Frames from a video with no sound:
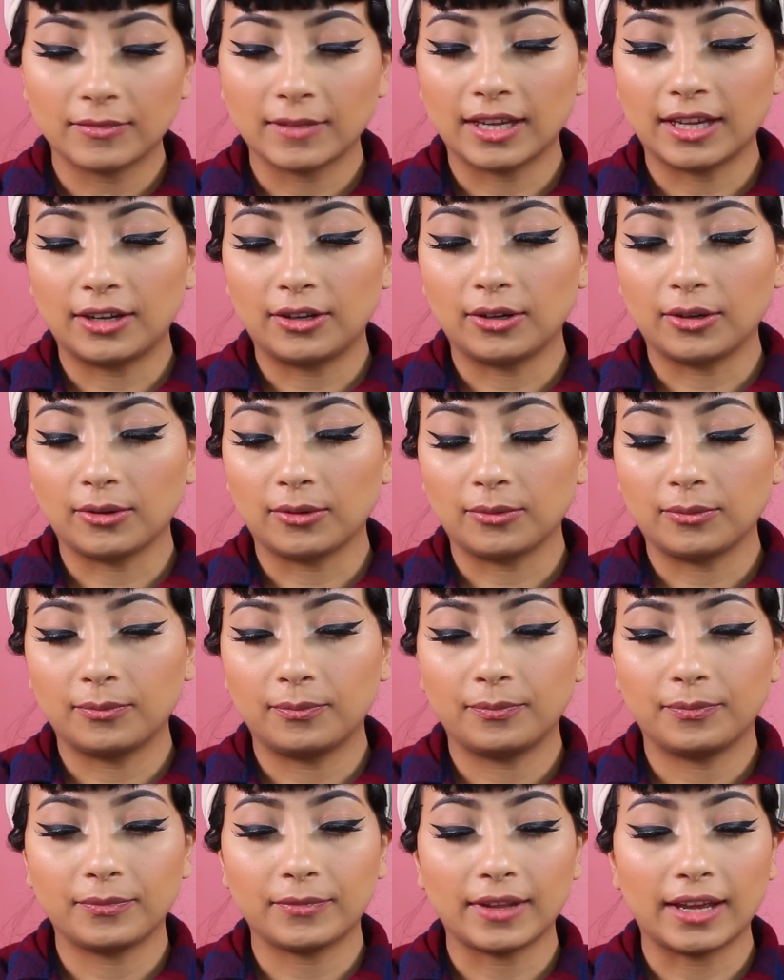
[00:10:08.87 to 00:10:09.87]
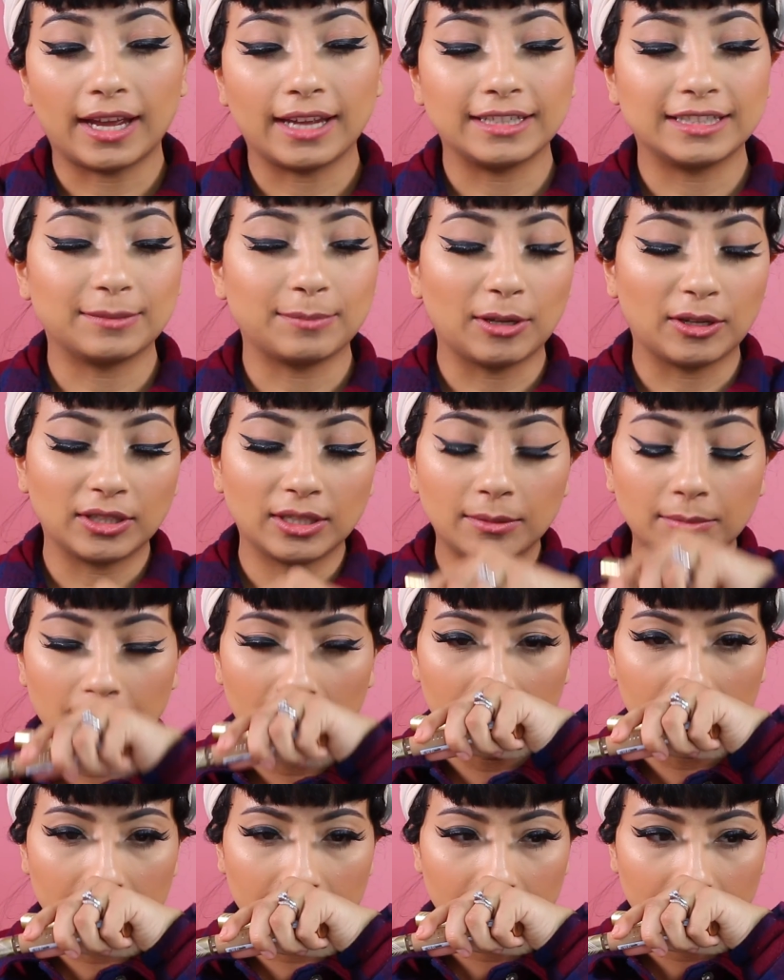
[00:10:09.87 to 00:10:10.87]
I don't know. I smelled it
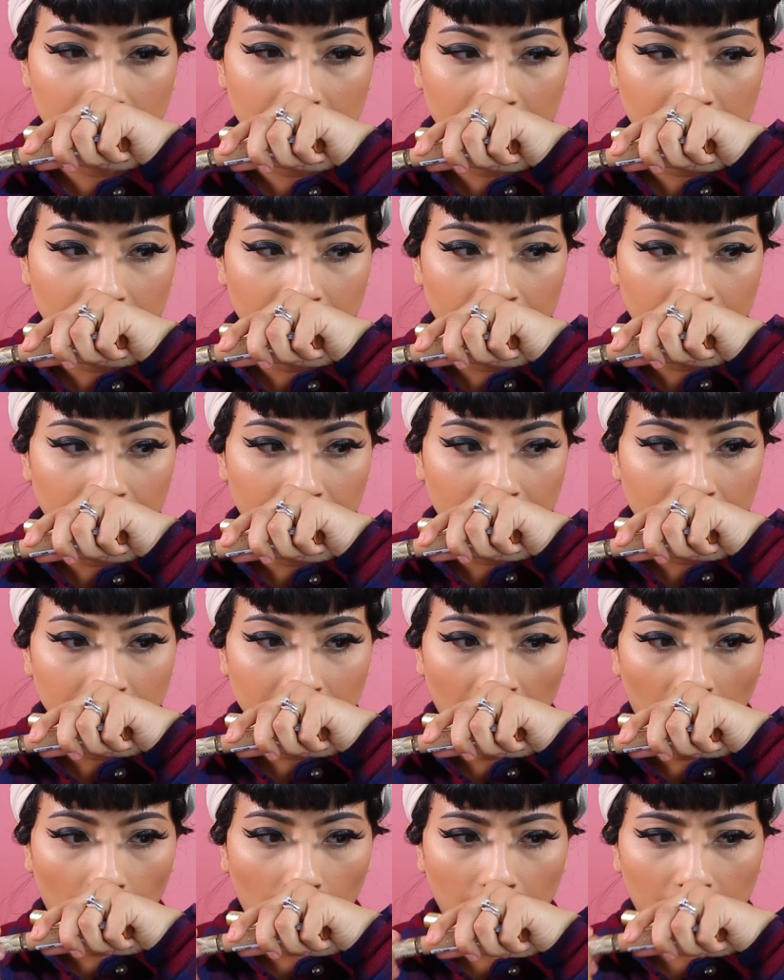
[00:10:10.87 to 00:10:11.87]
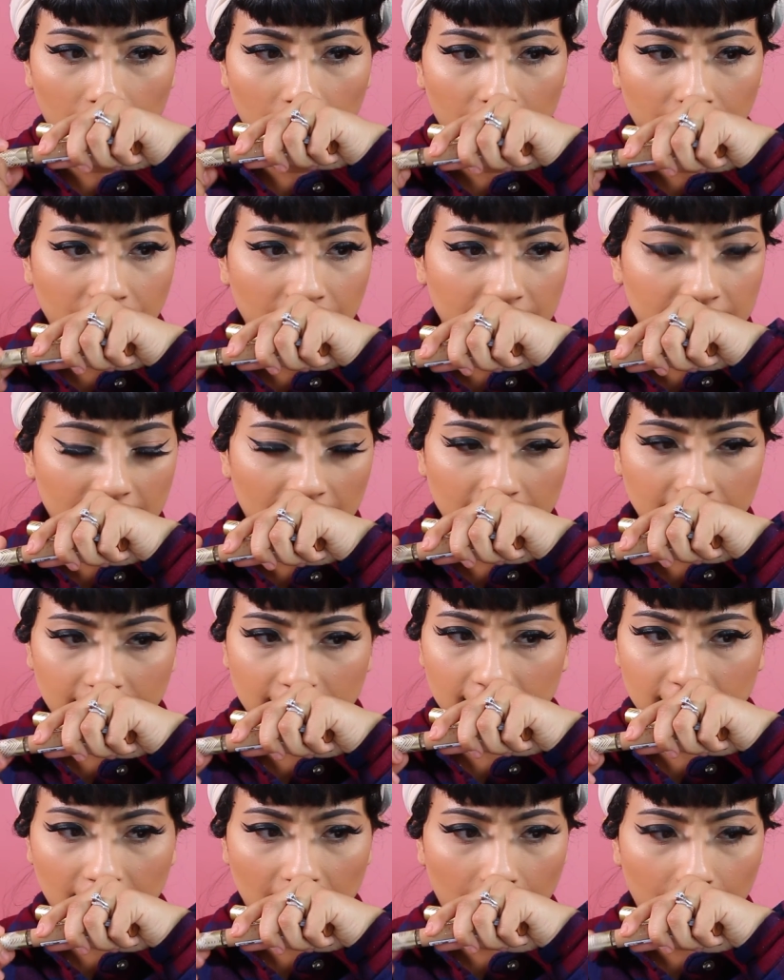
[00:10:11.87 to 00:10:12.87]
because I want to know if this has a
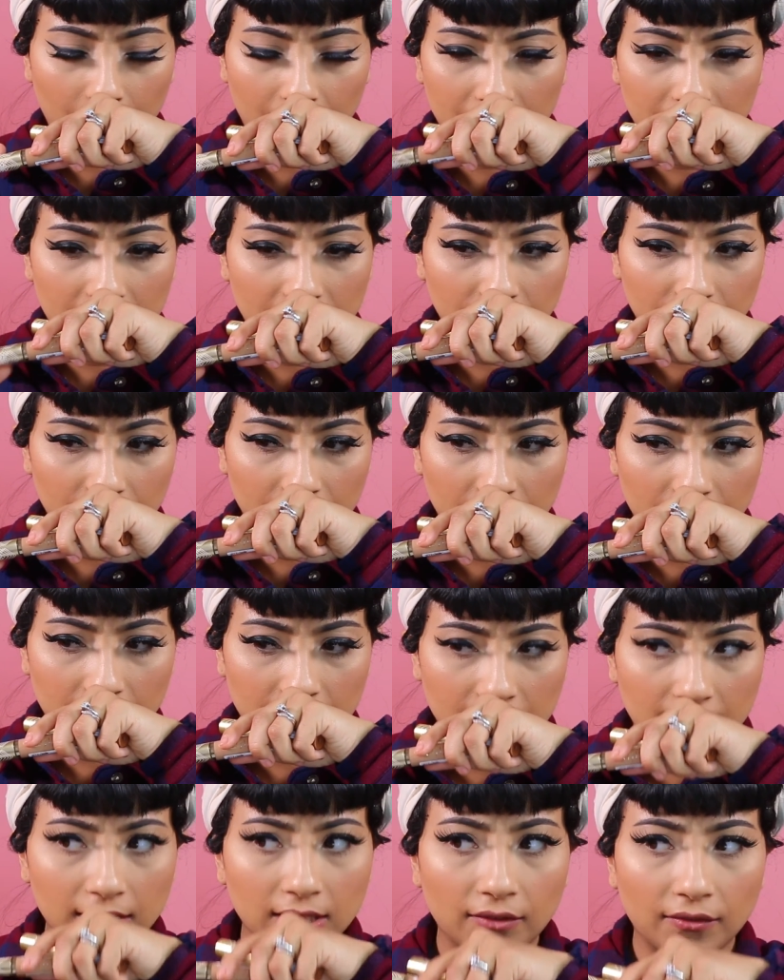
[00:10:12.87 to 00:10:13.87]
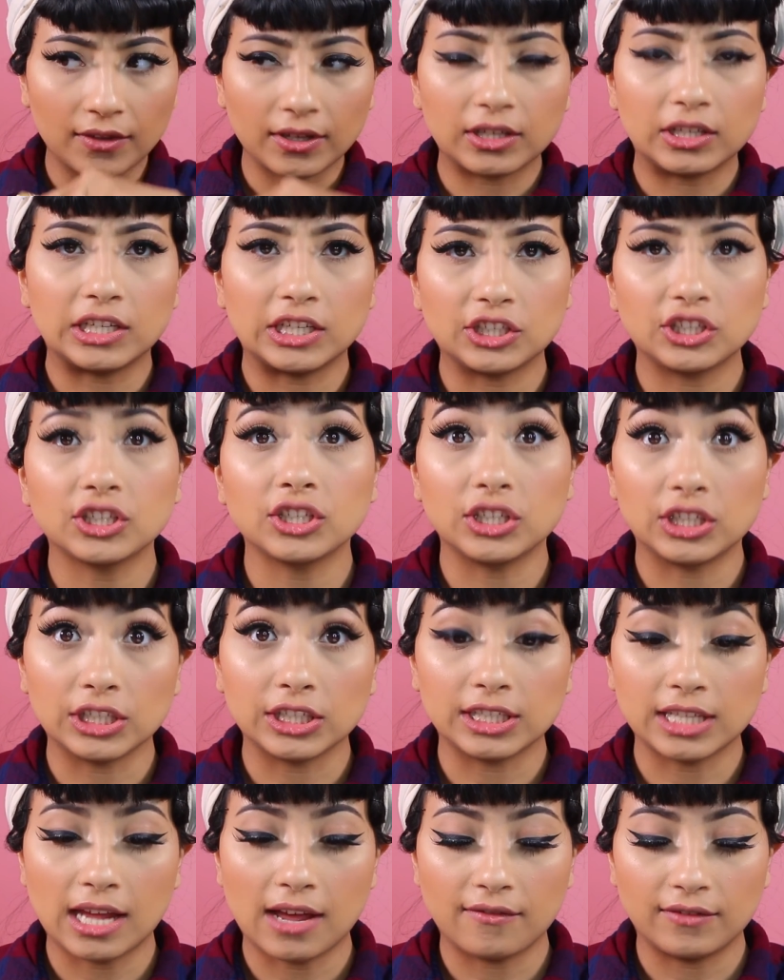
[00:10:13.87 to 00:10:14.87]
scent, but this one doesn't. The foundation
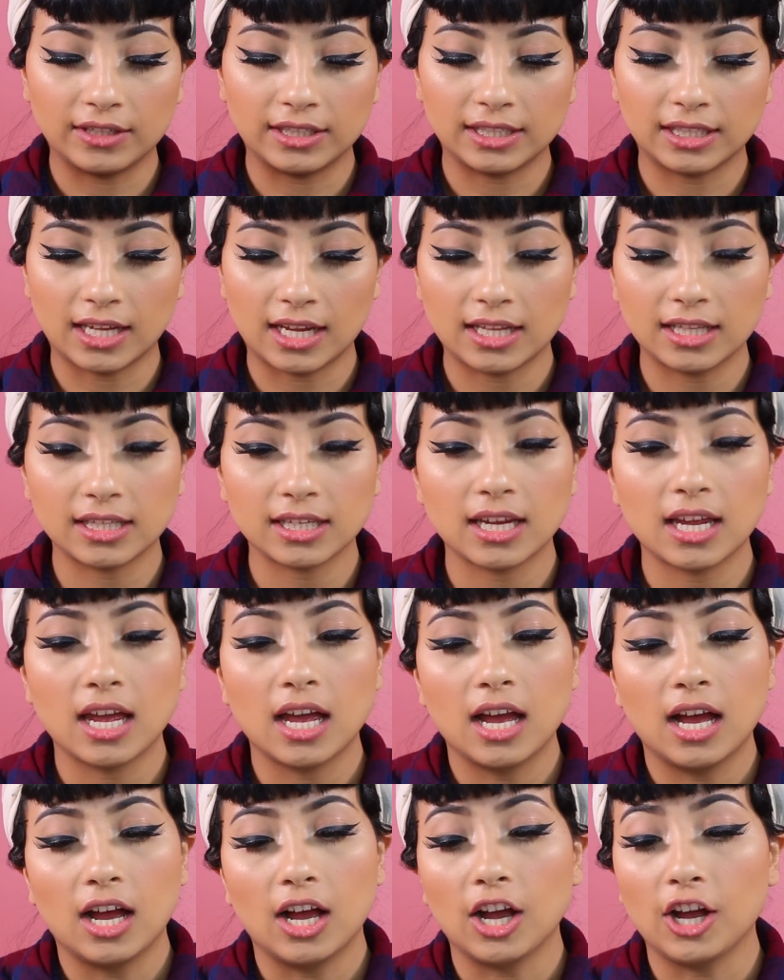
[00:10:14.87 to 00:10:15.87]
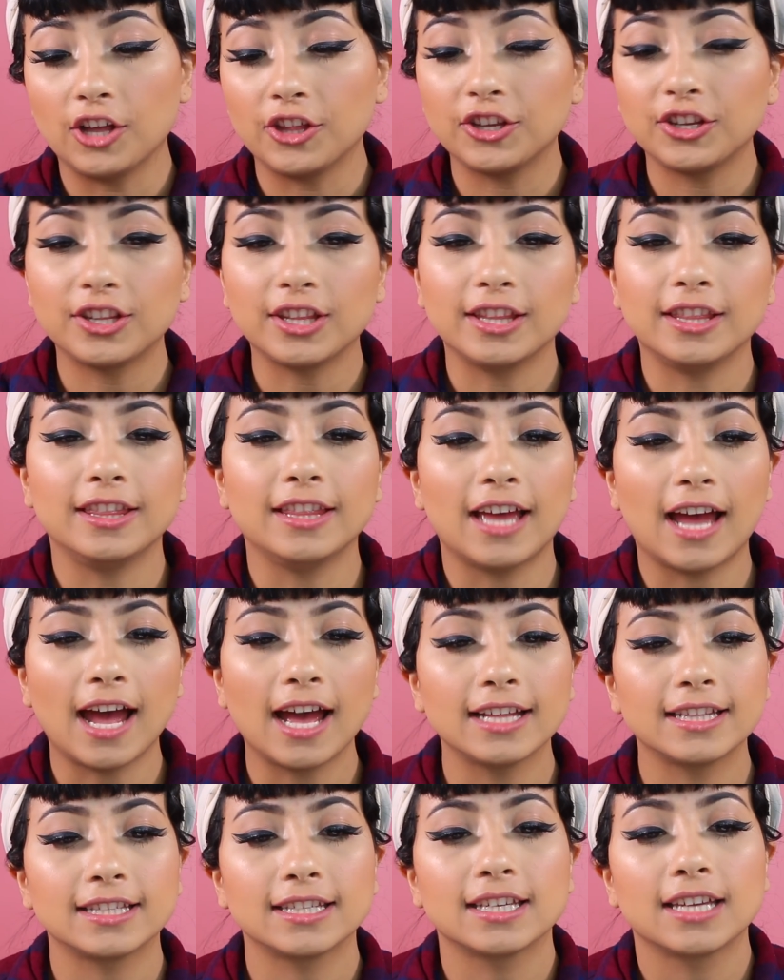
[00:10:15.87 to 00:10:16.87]
does have a scent. Other than
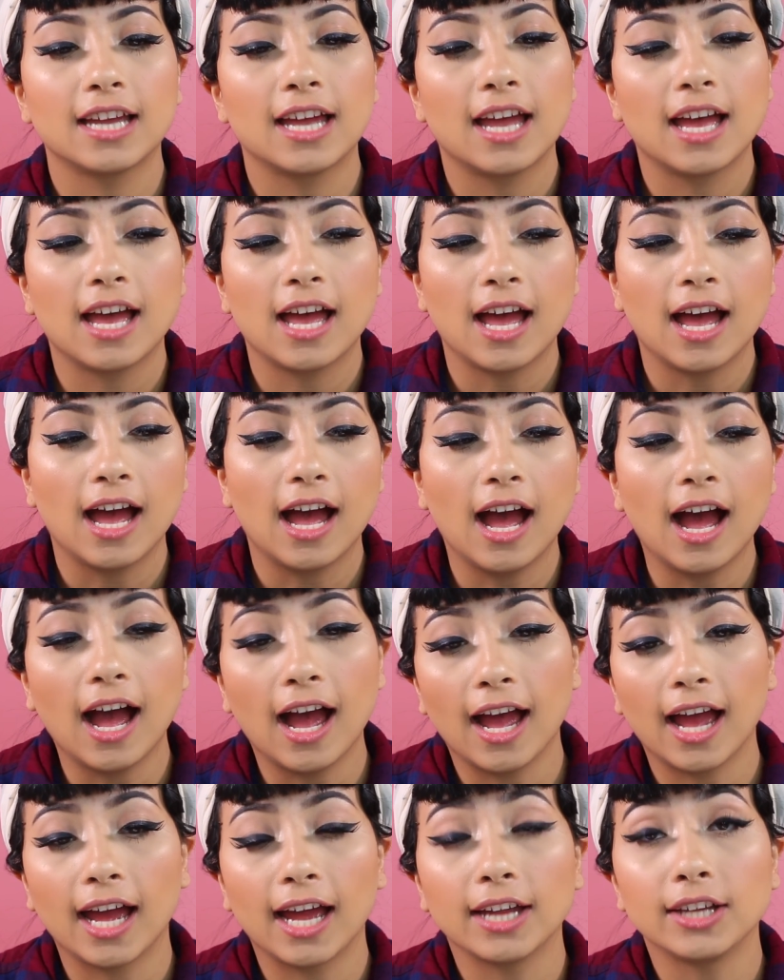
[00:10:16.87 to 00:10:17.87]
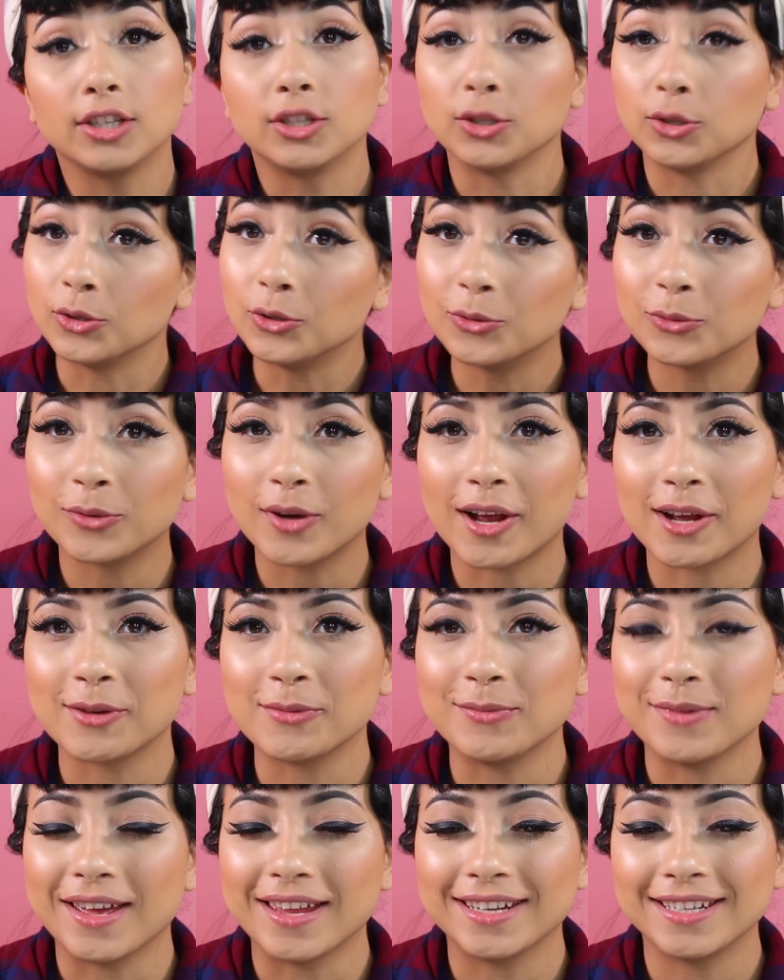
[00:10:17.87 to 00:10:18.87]
that, I do
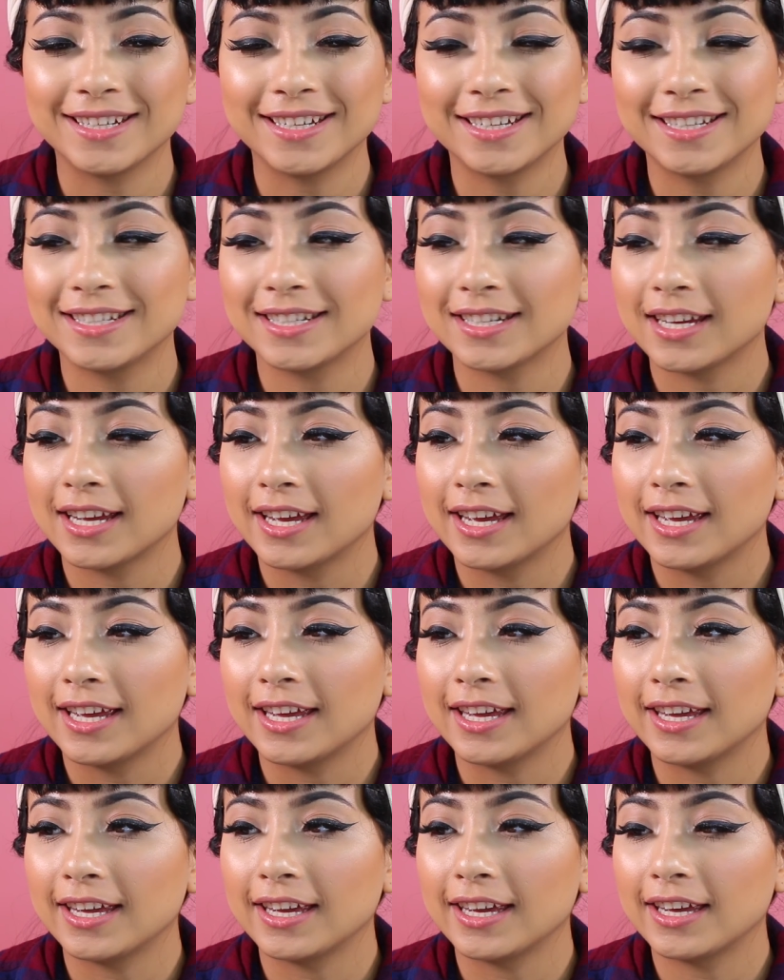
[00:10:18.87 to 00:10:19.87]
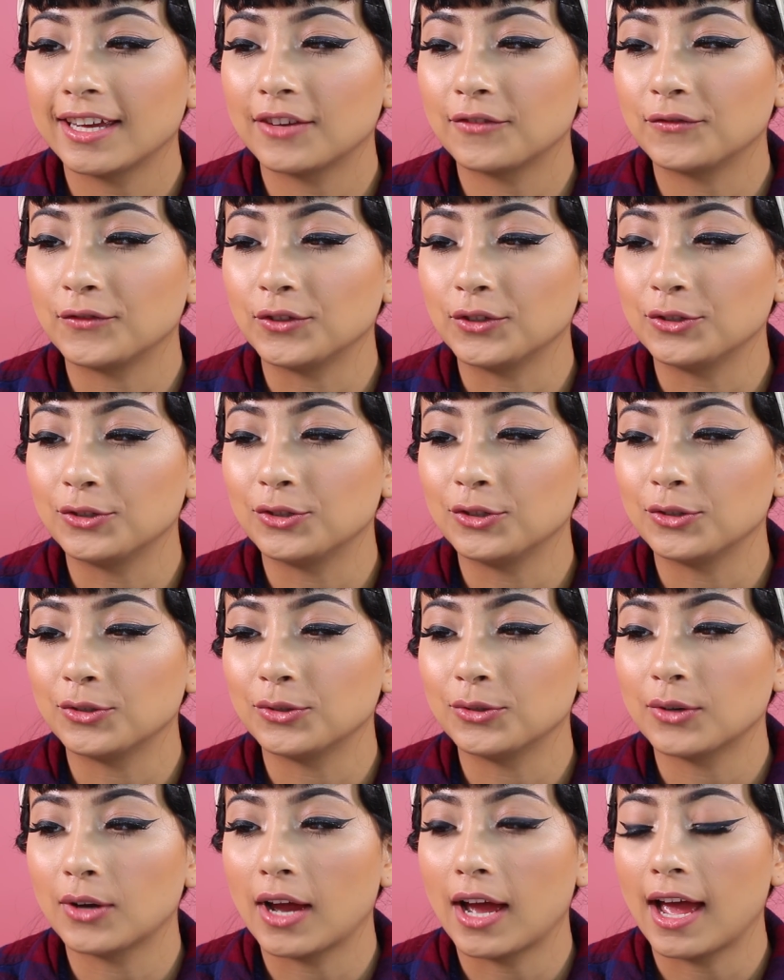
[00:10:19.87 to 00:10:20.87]
recommend it if you
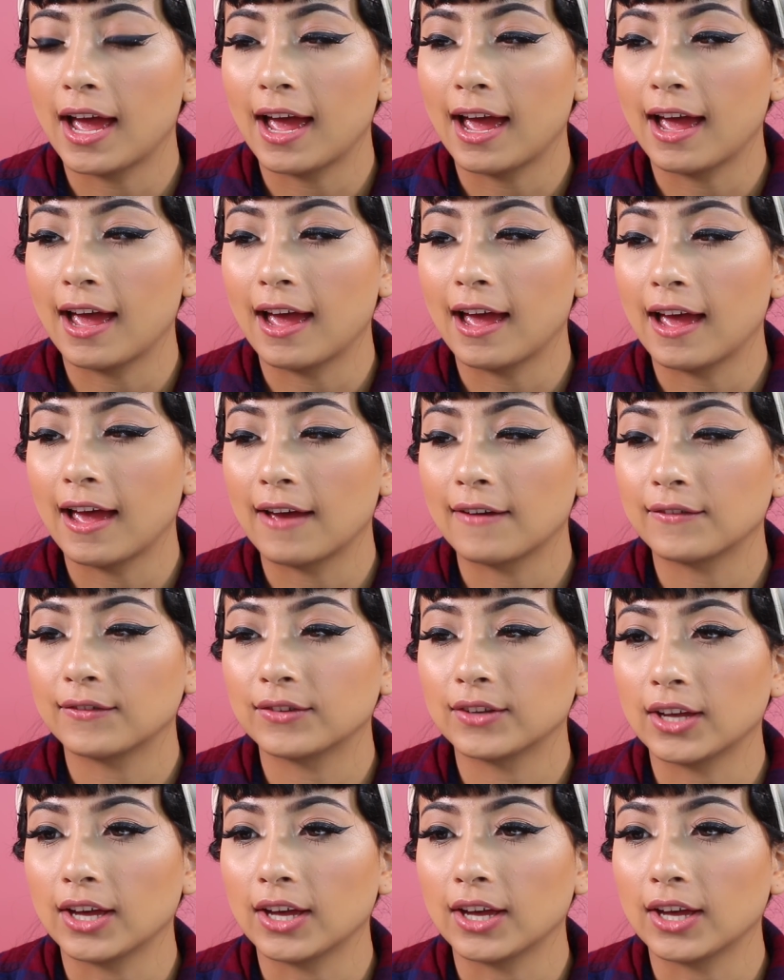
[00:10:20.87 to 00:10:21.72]
do have